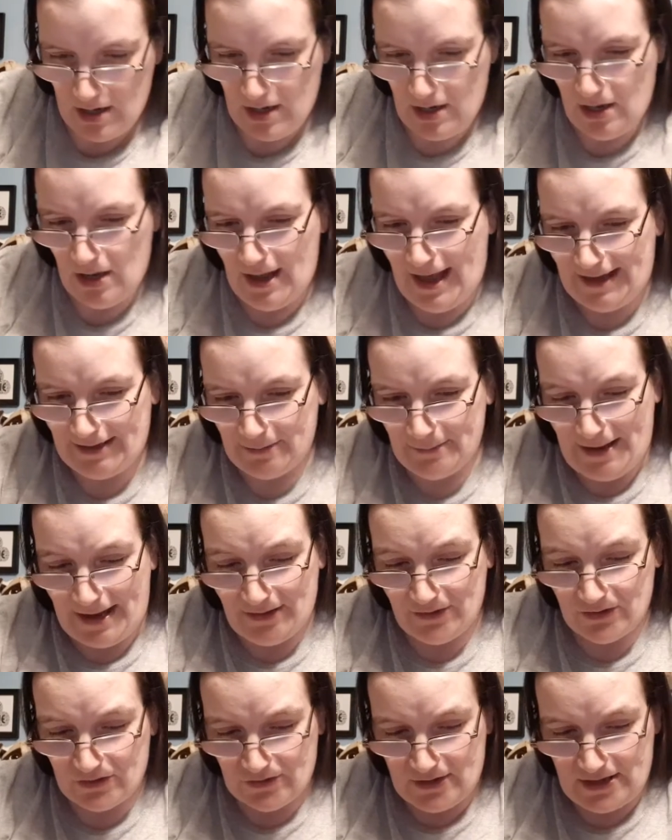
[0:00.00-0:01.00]
Adam
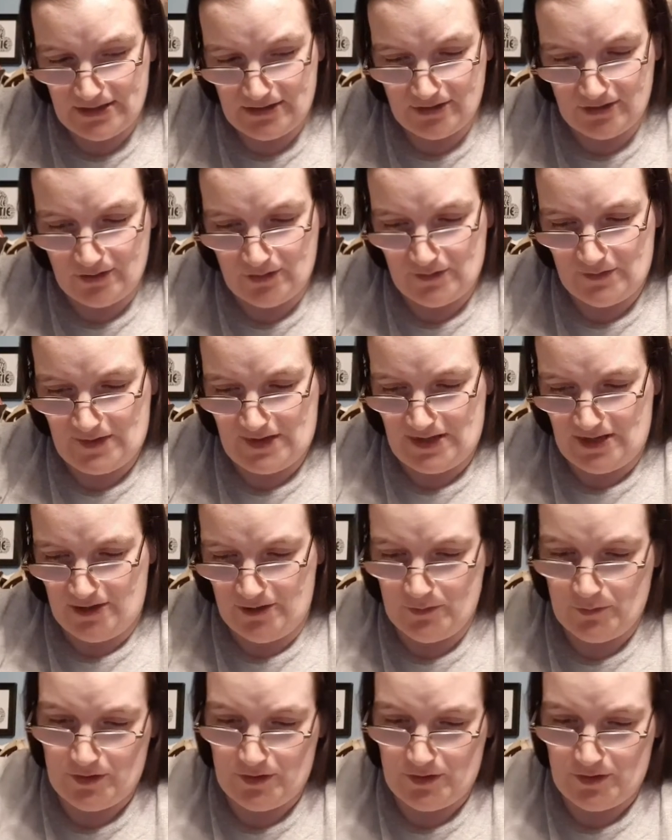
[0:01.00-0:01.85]
has agreed to do the video.